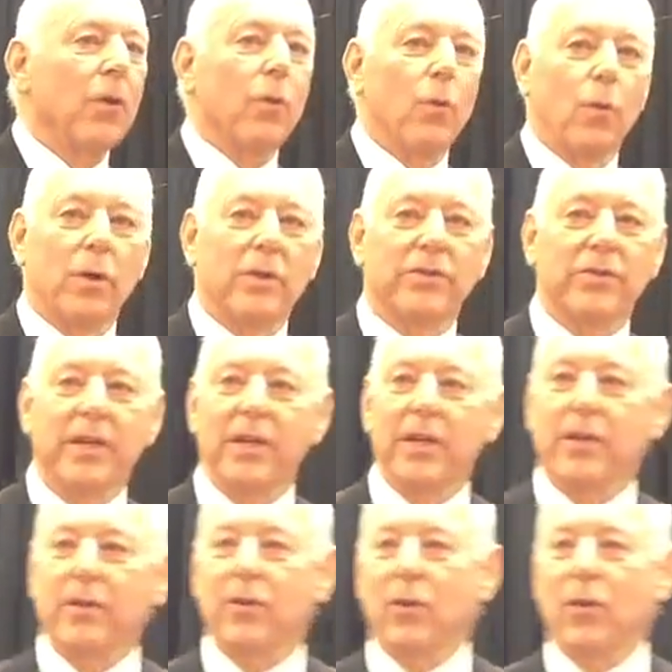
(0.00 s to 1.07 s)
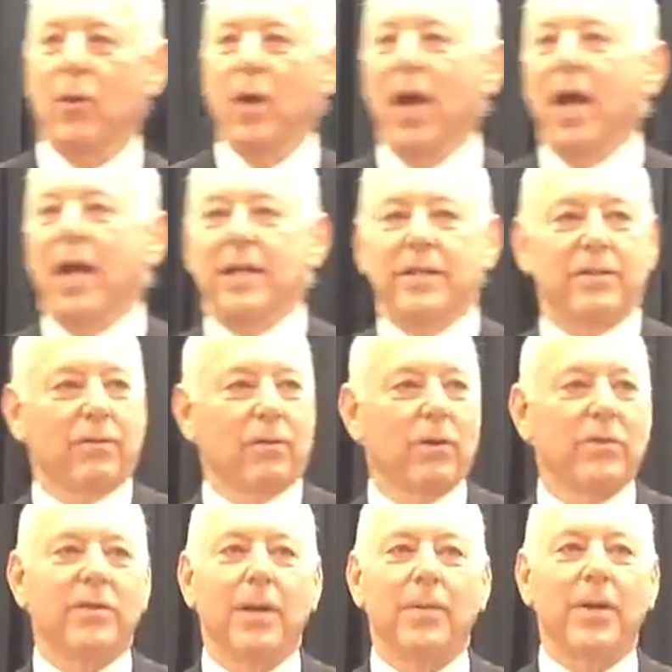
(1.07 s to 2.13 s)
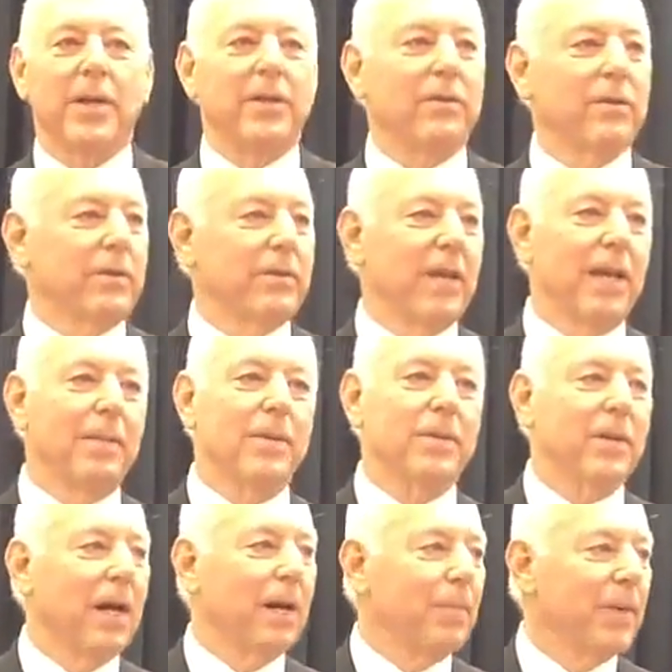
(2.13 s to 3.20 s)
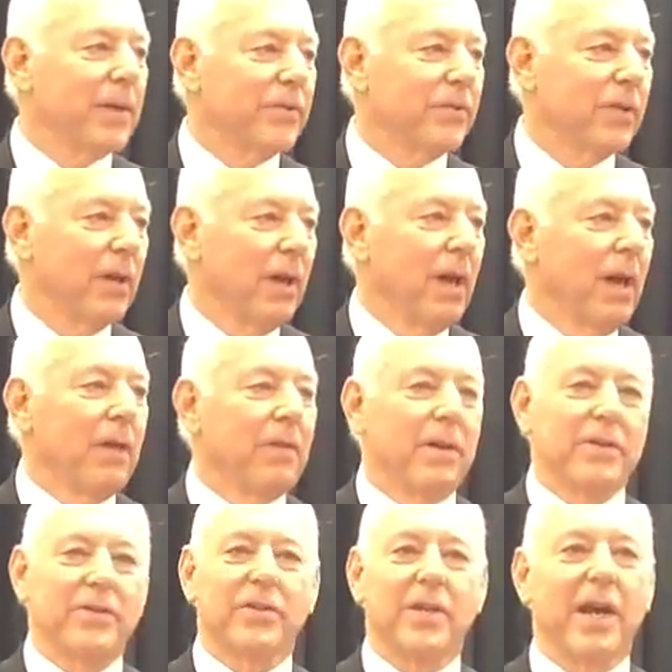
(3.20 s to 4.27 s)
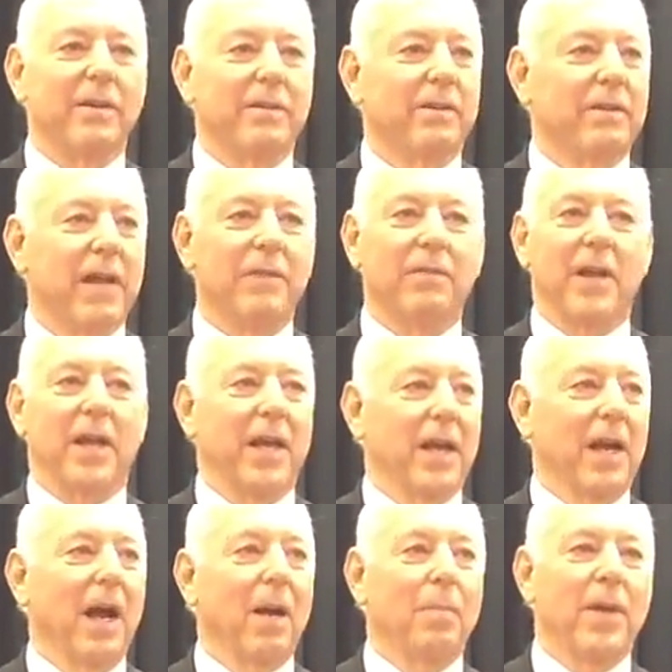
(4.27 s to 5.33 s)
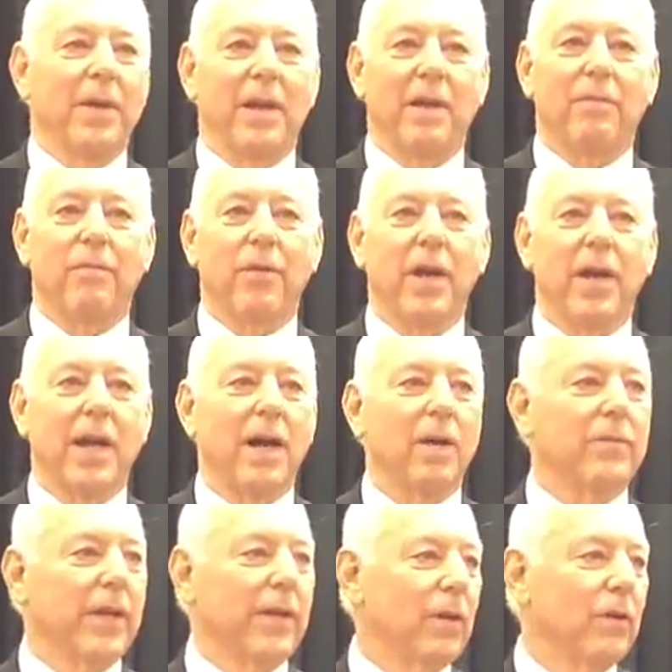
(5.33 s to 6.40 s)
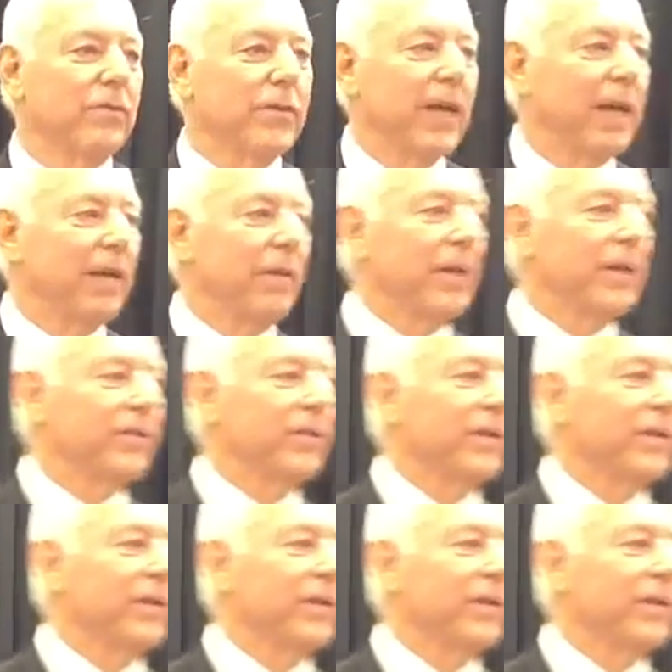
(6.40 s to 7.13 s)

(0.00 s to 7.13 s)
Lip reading: The worst thing you can do is throw someone into the table topics. They're scared to death, they get up and they freak out, they don't say anything, you